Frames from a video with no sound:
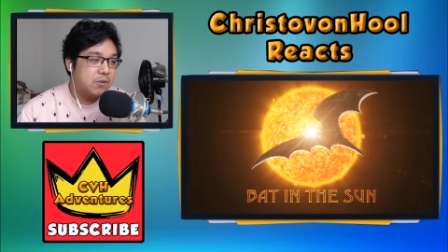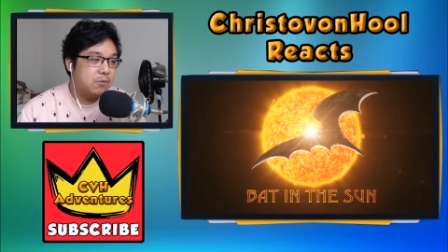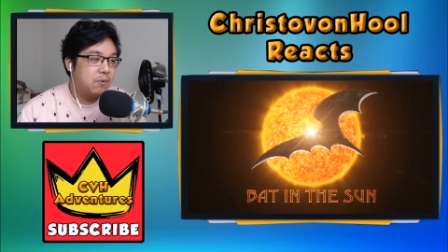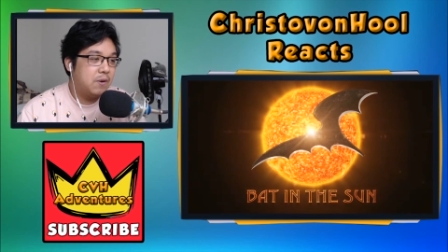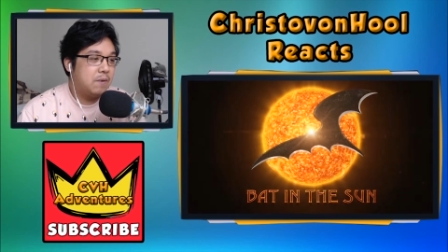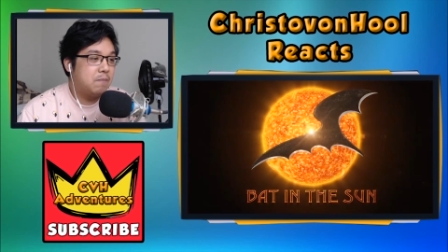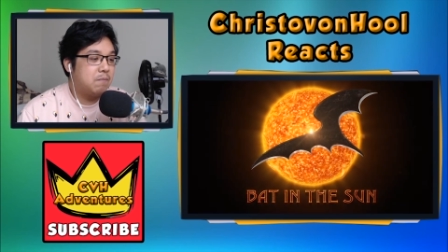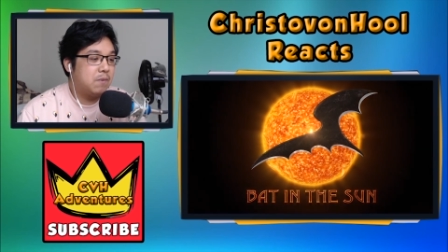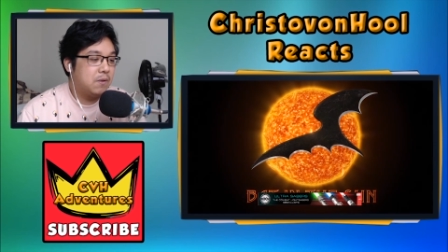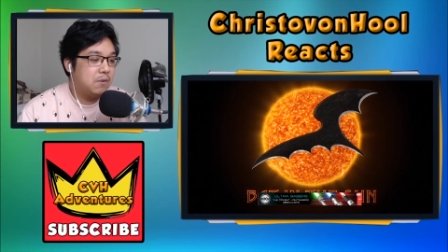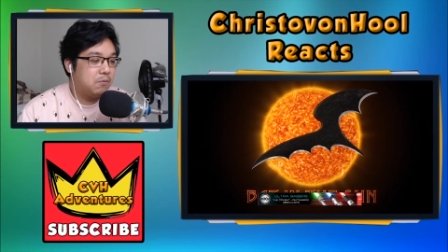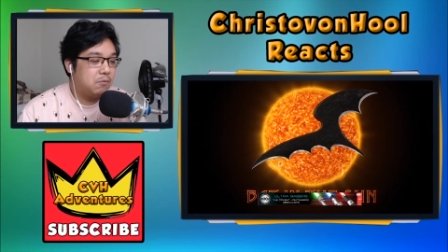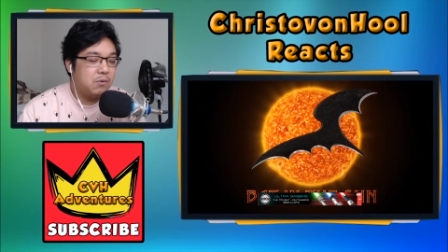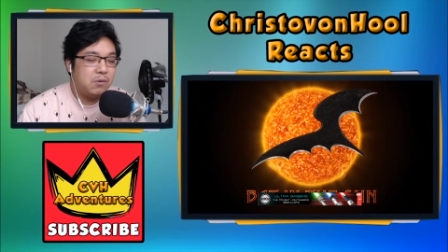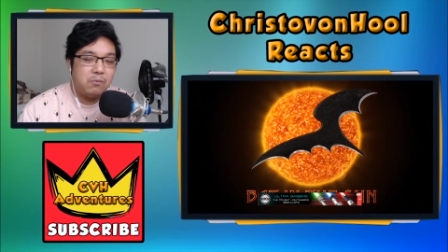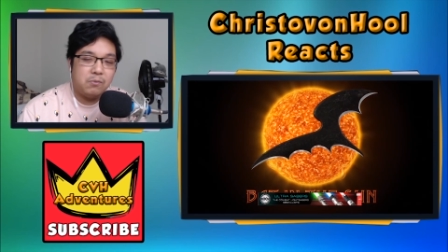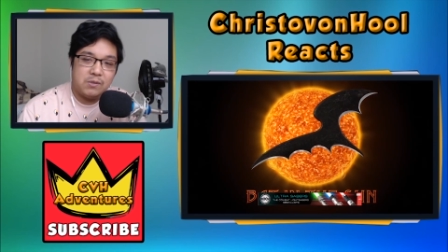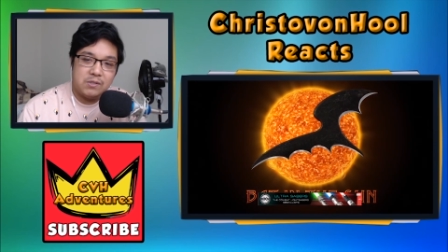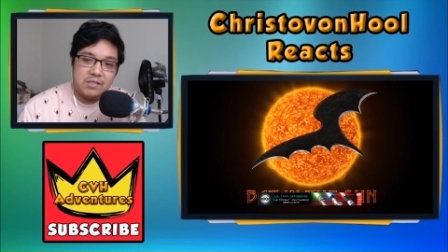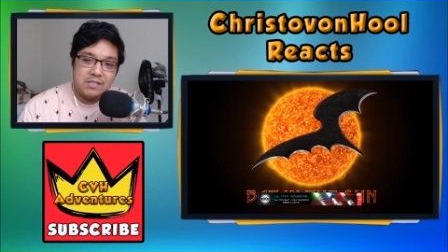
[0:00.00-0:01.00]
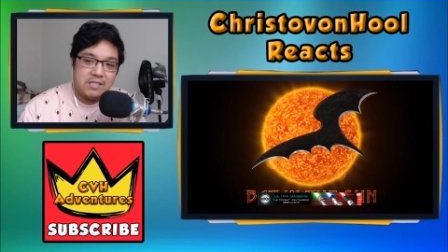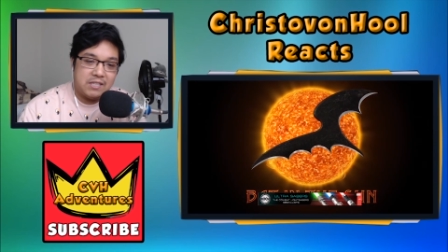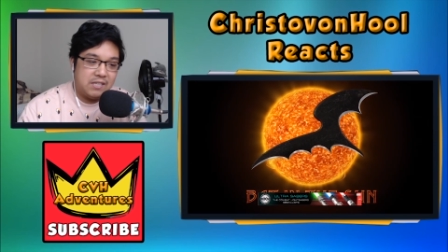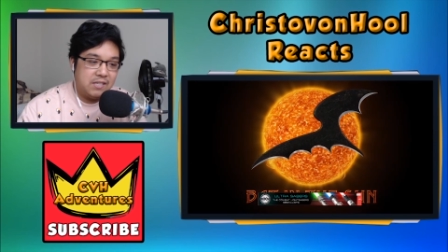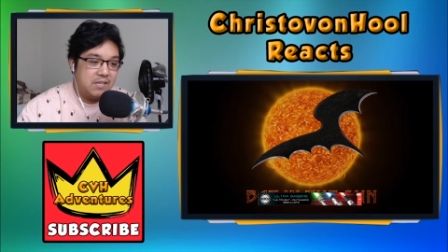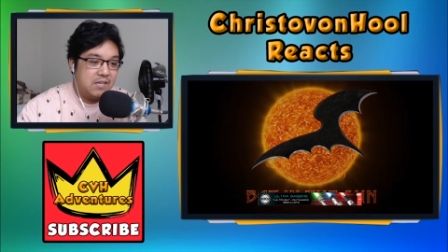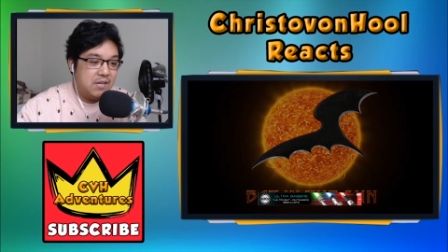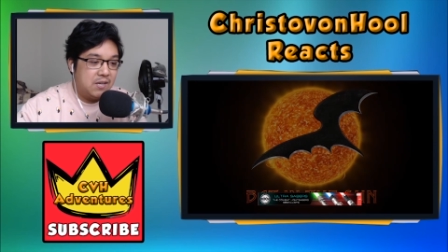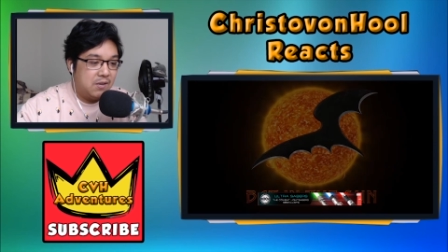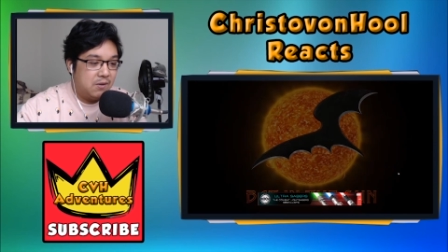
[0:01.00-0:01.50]
to win, but we'll, we'll see.
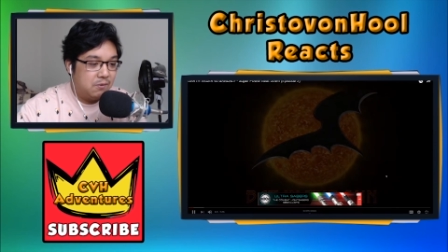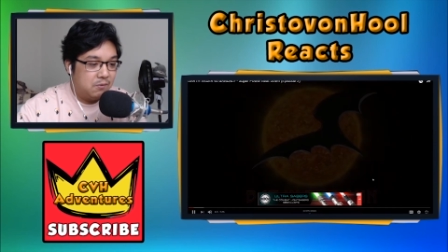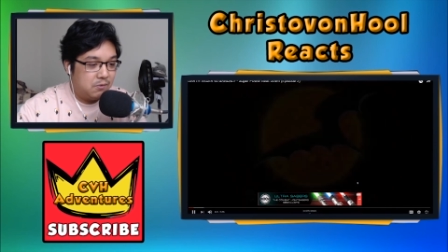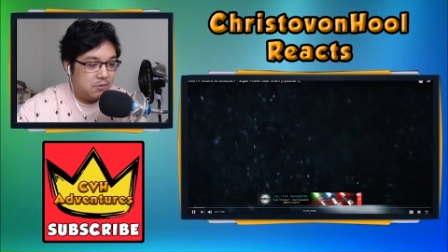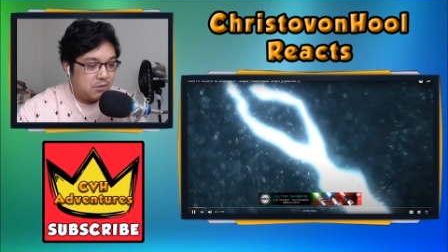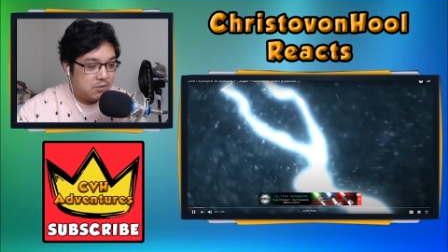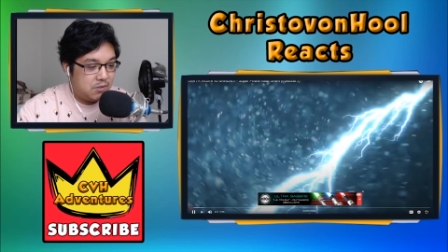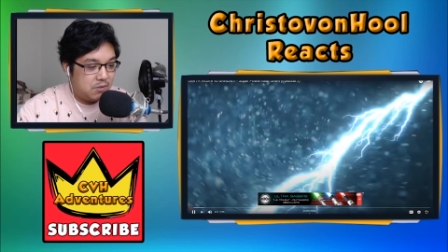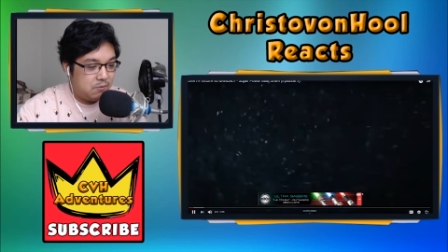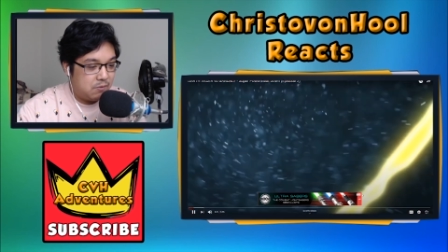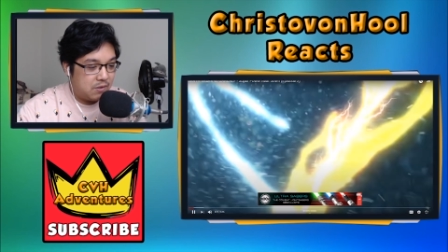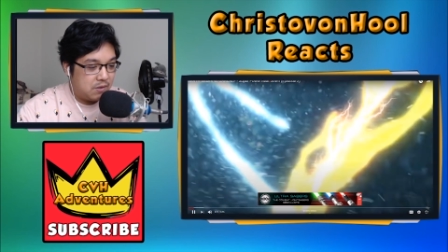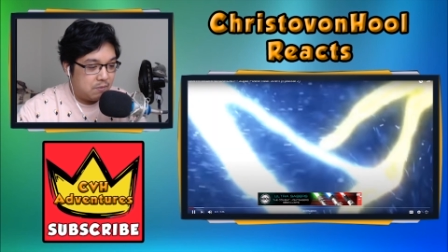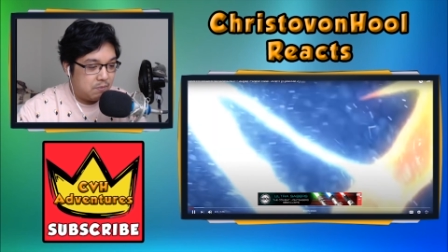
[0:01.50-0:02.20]
We'll see what